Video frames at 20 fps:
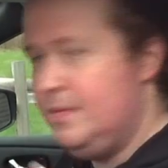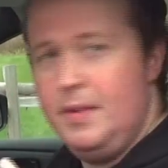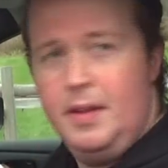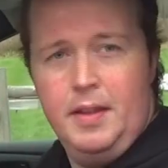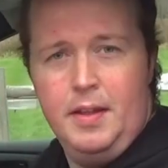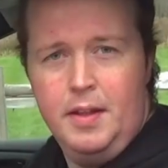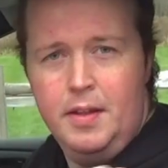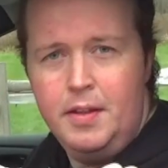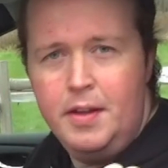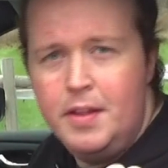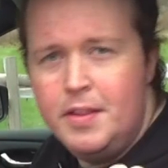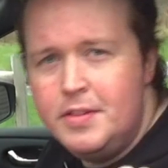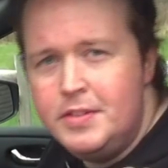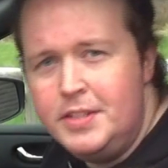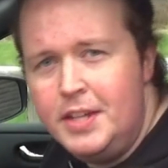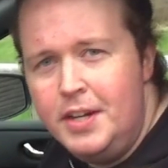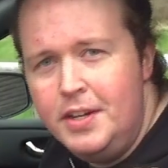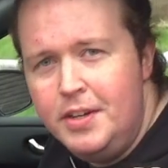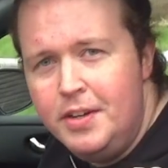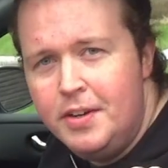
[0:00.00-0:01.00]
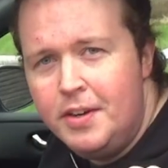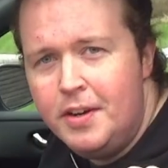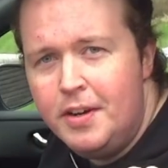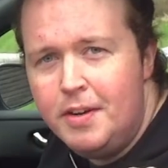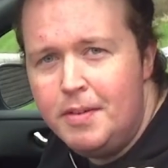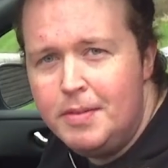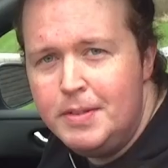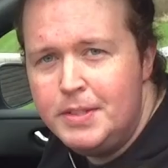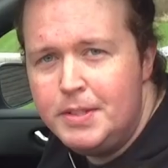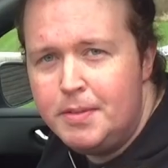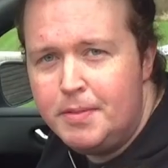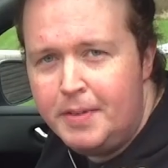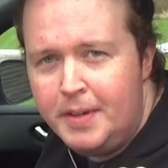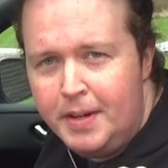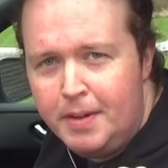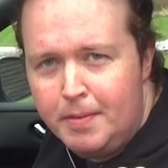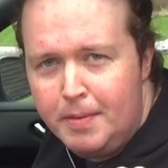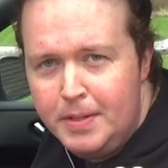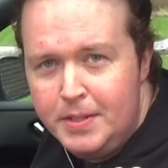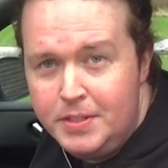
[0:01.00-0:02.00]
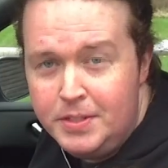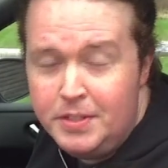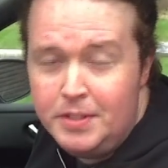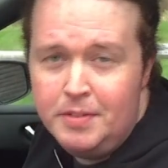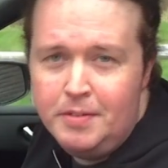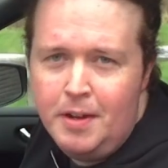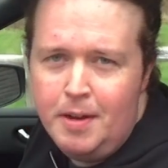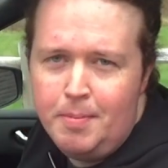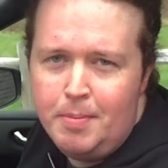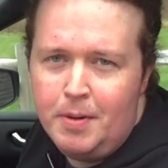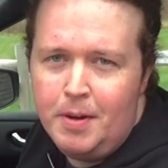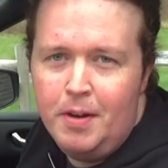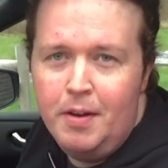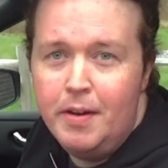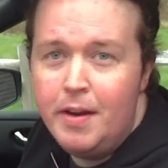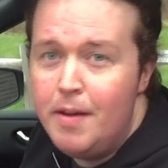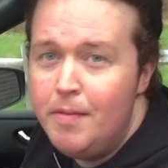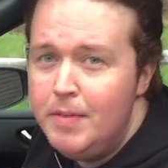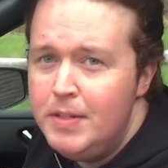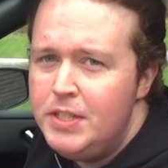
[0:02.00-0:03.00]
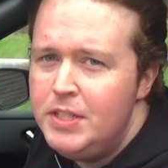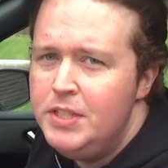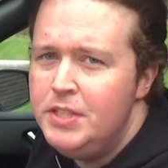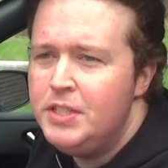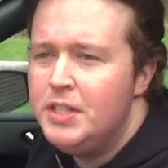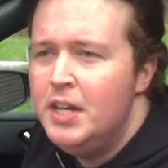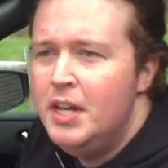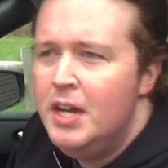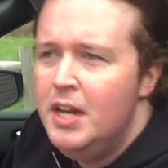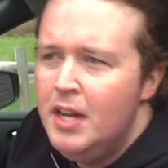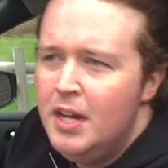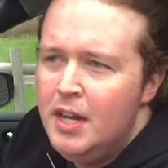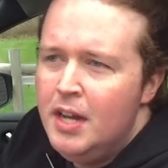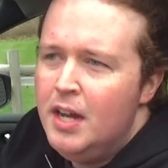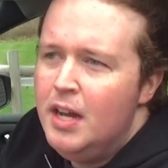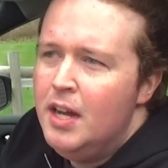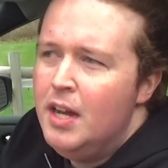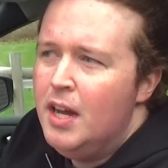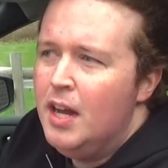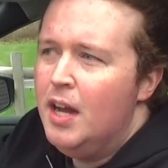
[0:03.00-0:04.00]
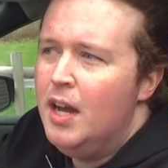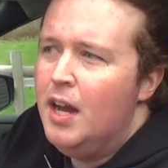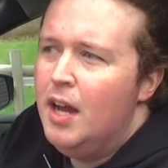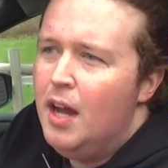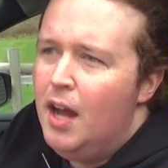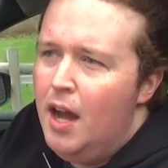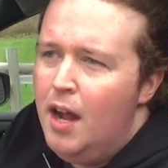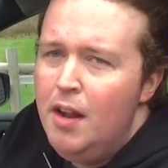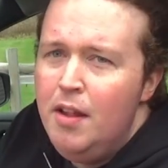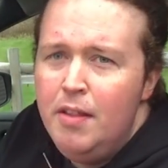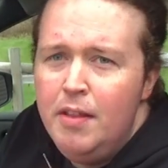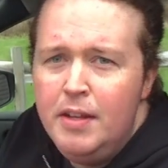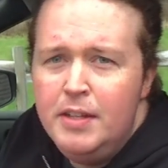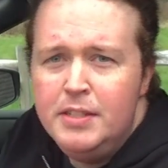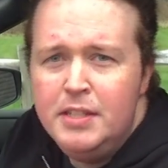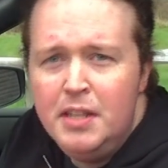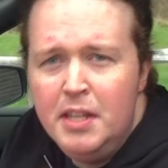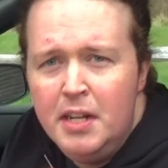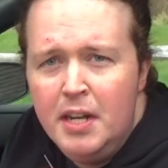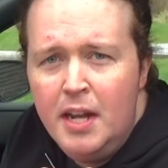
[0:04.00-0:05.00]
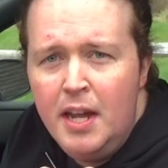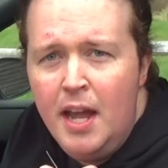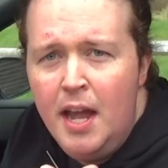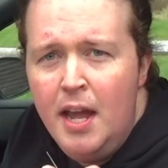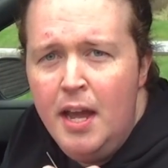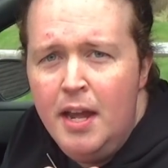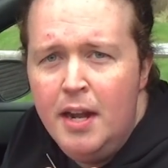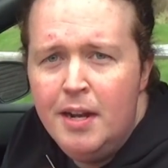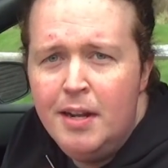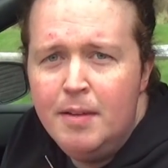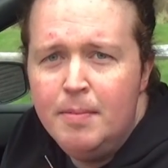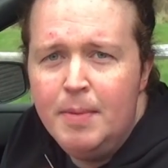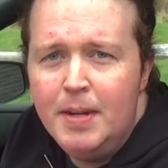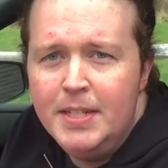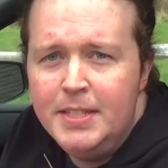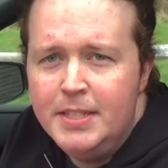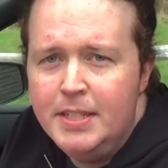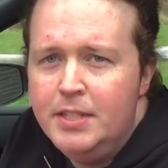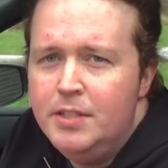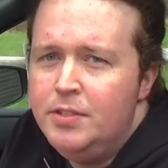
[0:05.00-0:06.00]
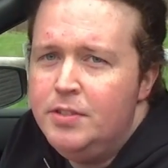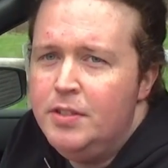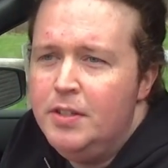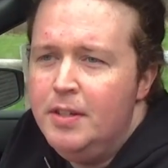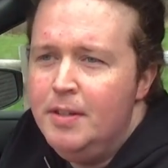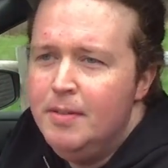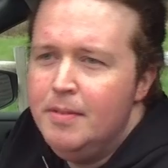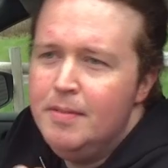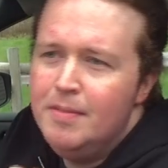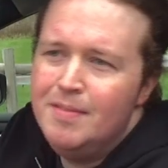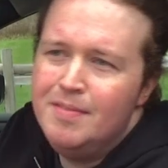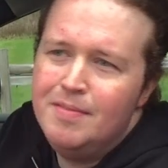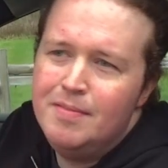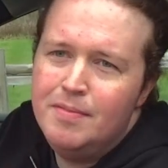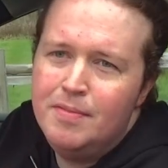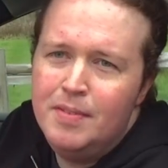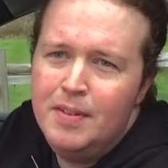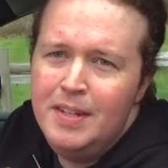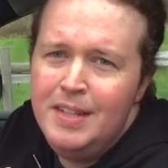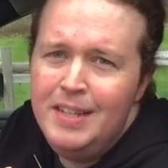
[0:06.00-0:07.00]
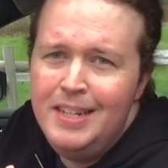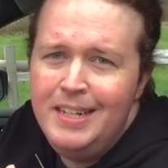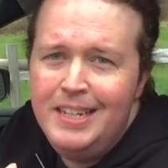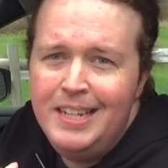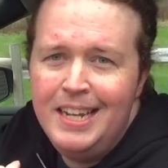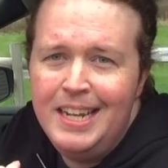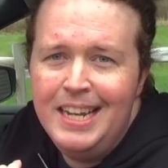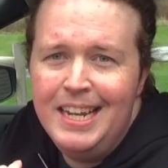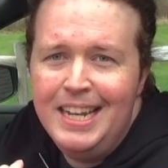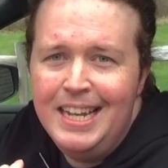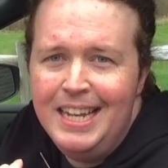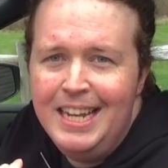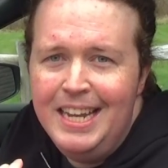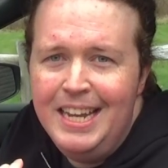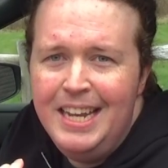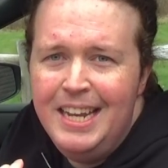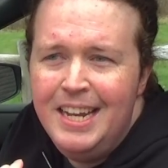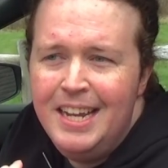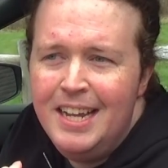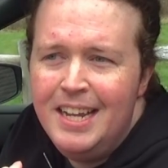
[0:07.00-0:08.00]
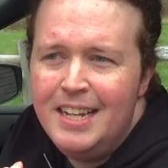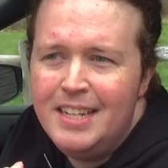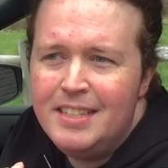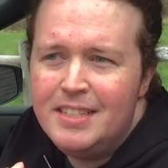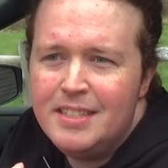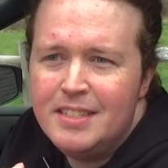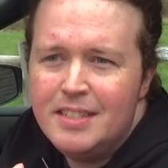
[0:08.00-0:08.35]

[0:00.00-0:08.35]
And the only other sound you heard was the rear windshield wiper going off, which is, I don't think something I had on my Sentra. Really didn't need it,